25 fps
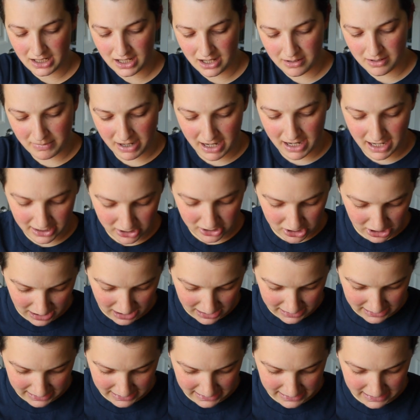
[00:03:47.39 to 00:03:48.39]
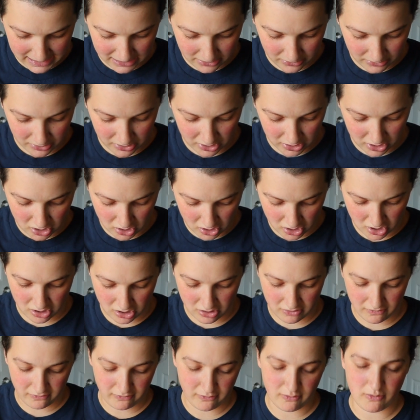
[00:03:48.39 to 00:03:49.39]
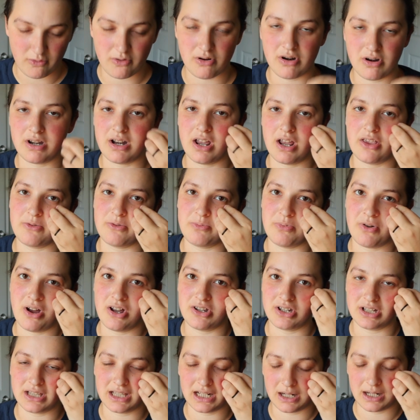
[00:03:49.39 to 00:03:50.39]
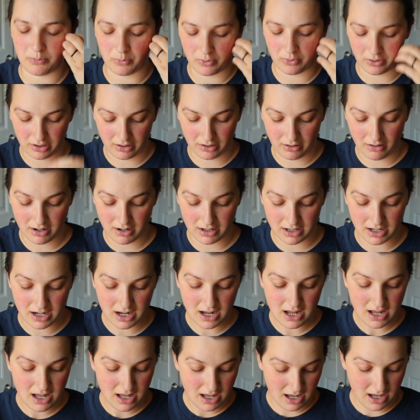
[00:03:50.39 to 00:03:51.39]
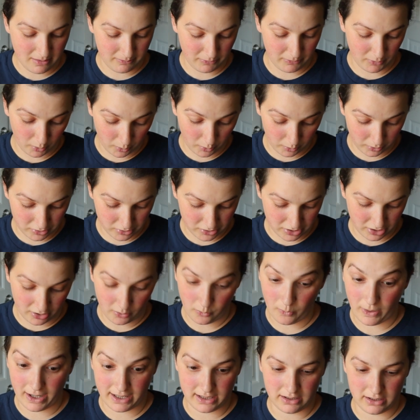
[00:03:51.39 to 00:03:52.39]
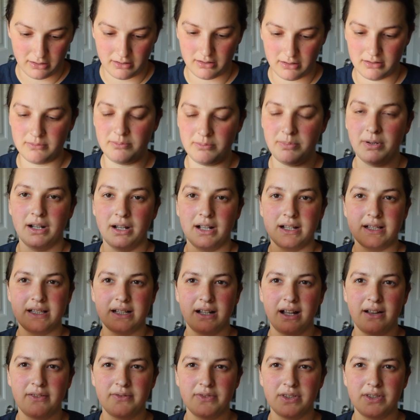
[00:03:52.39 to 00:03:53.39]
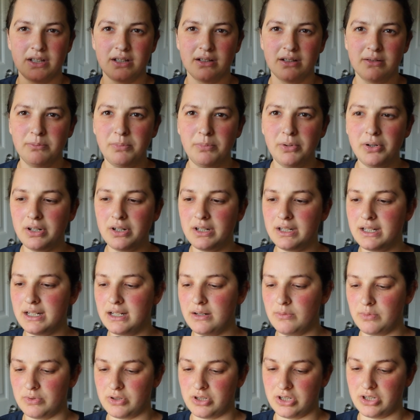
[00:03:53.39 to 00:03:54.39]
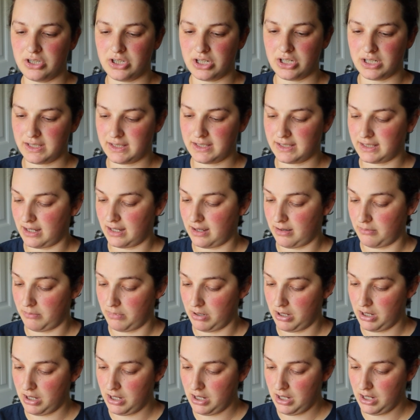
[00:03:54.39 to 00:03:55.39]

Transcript: I actually had to steal the yarn for another project that I'm working on, the orange and the white yarn, but I still have the burgundy, which is just some,